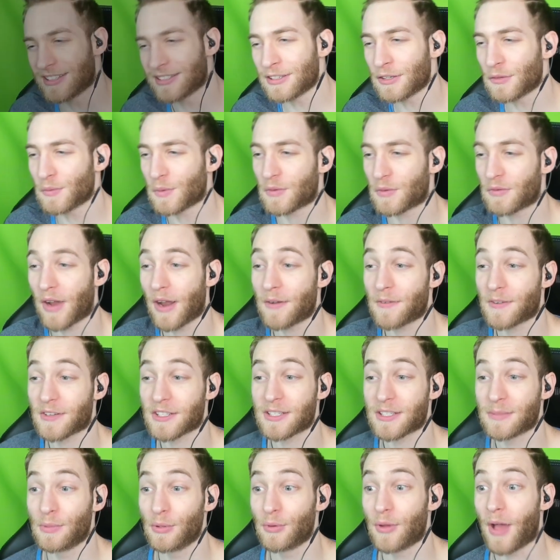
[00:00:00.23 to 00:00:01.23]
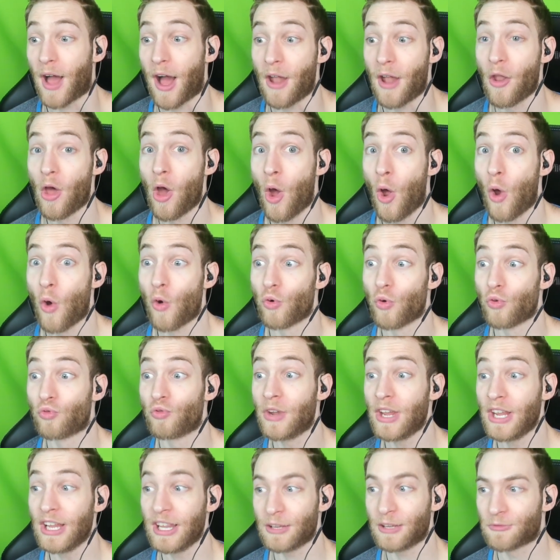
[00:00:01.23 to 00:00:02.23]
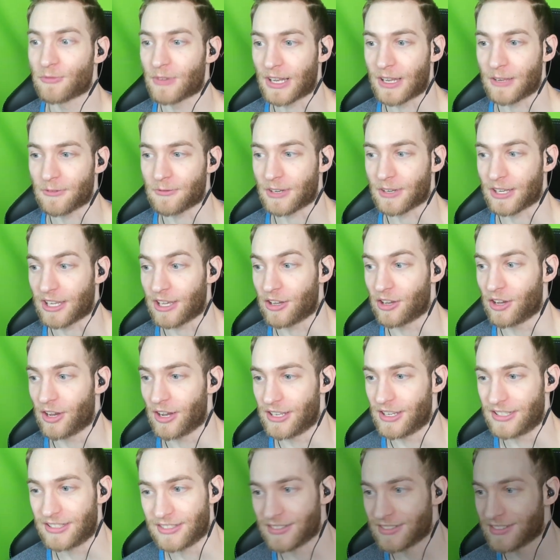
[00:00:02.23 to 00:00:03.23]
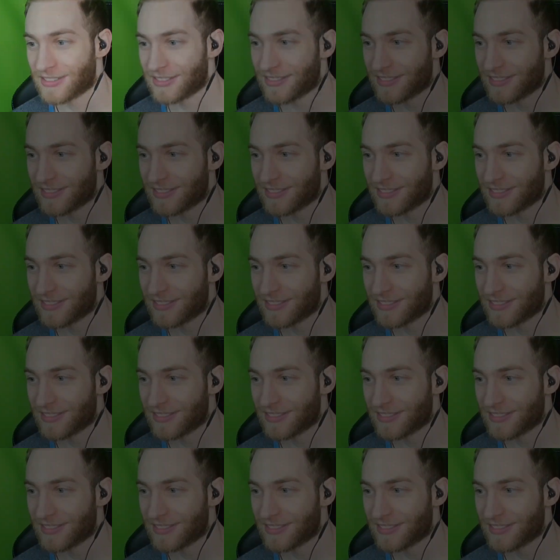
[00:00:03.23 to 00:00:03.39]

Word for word: this is when Red vs. Blue got really, really, really good.